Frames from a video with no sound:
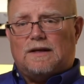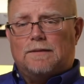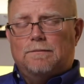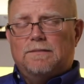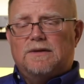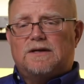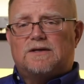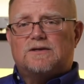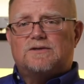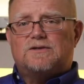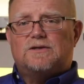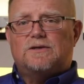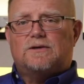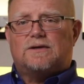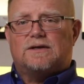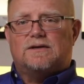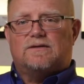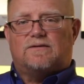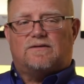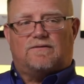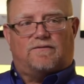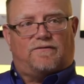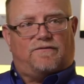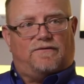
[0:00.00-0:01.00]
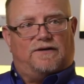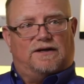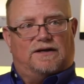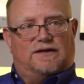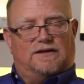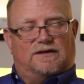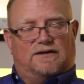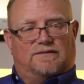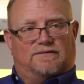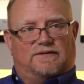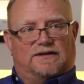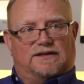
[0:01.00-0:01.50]
Because you can
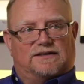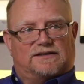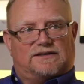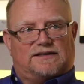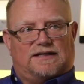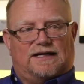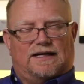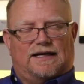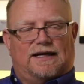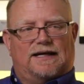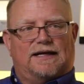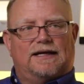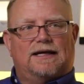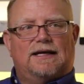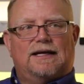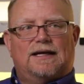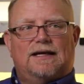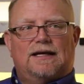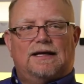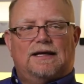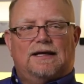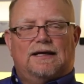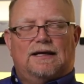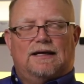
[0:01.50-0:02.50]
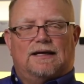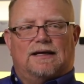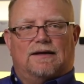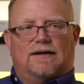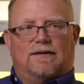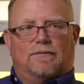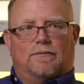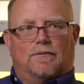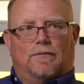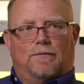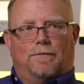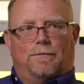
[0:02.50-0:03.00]
definitively say,
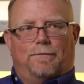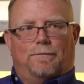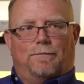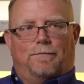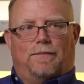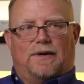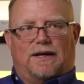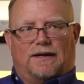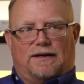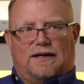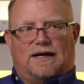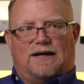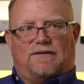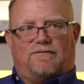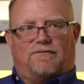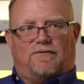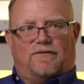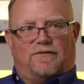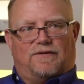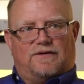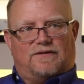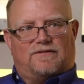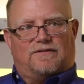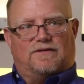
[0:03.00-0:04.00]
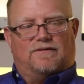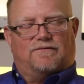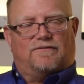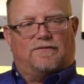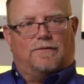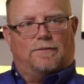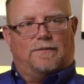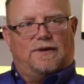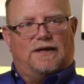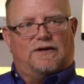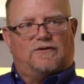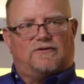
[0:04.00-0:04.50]
but not for this
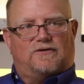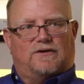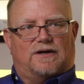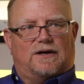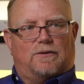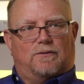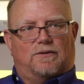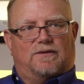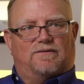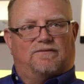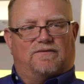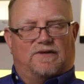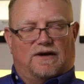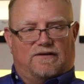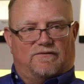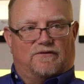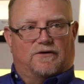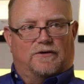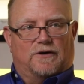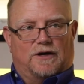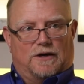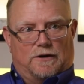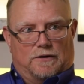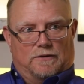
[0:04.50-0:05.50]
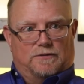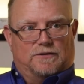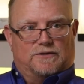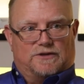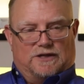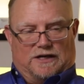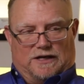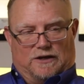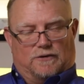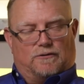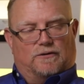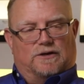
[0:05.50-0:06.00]
information, I would have never known to
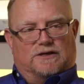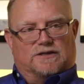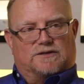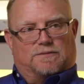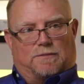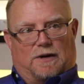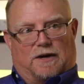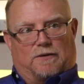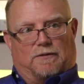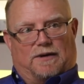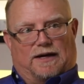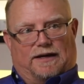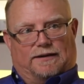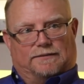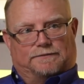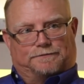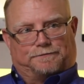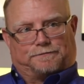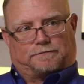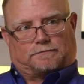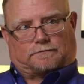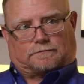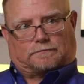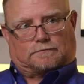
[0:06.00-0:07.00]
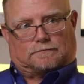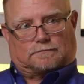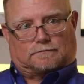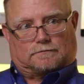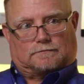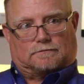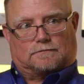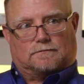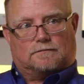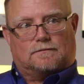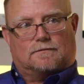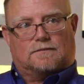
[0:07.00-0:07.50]
increase my rate,
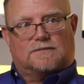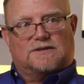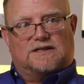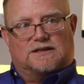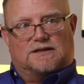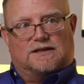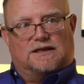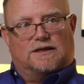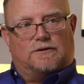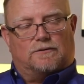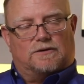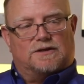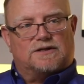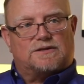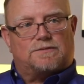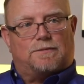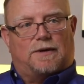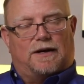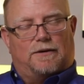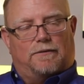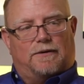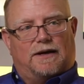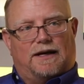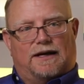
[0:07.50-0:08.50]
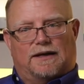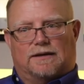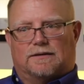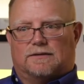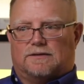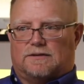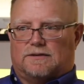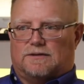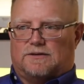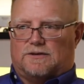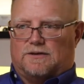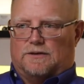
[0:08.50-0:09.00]
to decrease my rate,
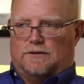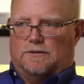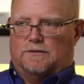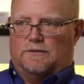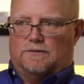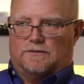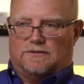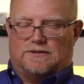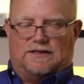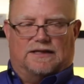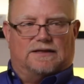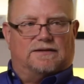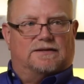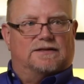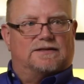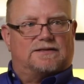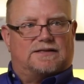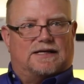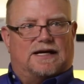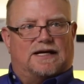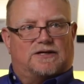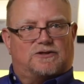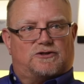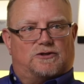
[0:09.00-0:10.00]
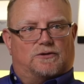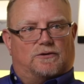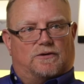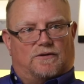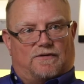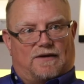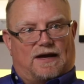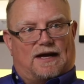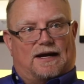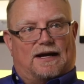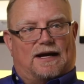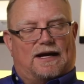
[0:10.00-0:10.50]
to take this action or
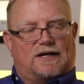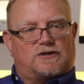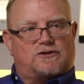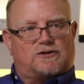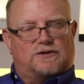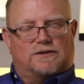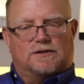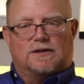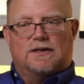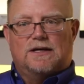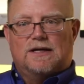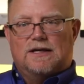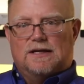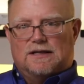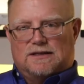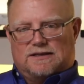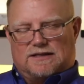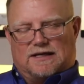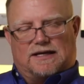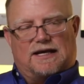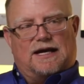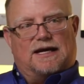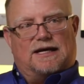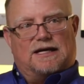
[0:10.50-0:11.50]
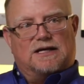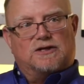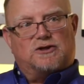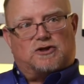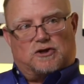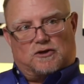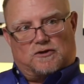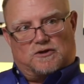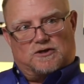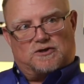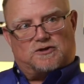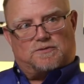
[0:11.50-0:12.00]
that action, to get
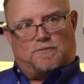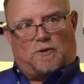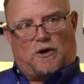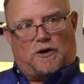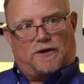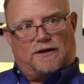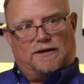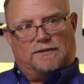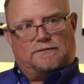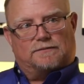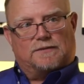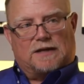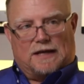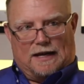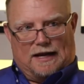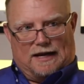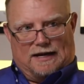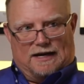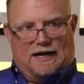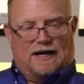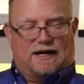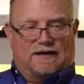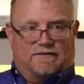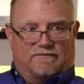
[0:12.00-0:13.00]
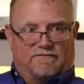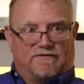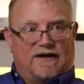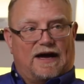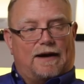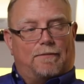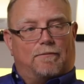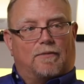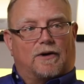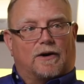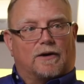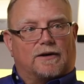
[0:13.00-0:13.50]
into this market and out of
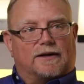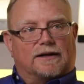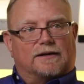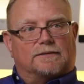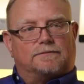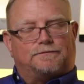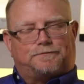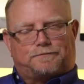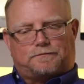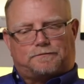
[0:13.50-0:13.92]
that market.